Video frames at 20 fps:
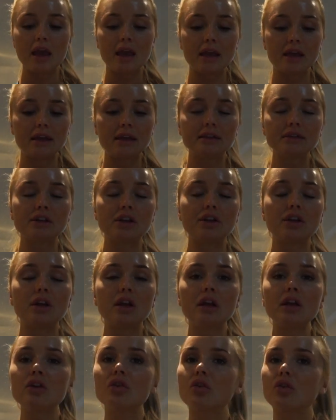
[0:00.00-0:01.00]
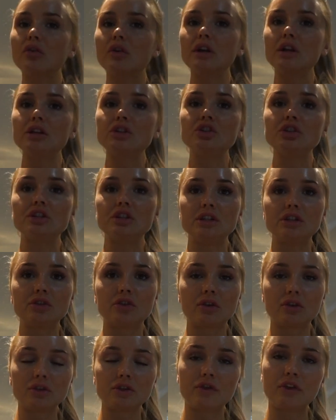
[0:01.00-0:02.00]
it is gonna encourage
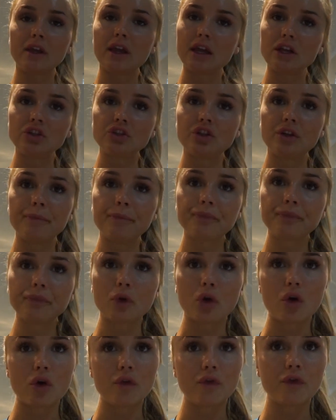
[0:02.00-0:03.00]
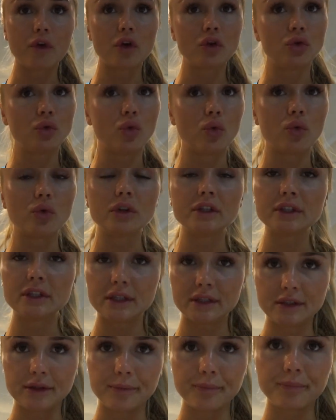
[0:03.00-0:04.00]
detoxification of your
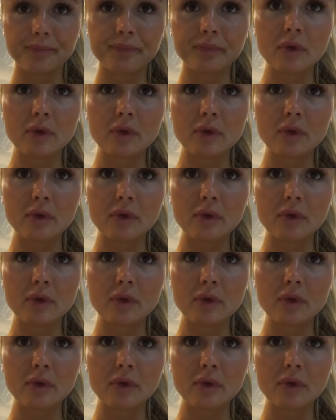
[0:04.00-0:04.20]
system.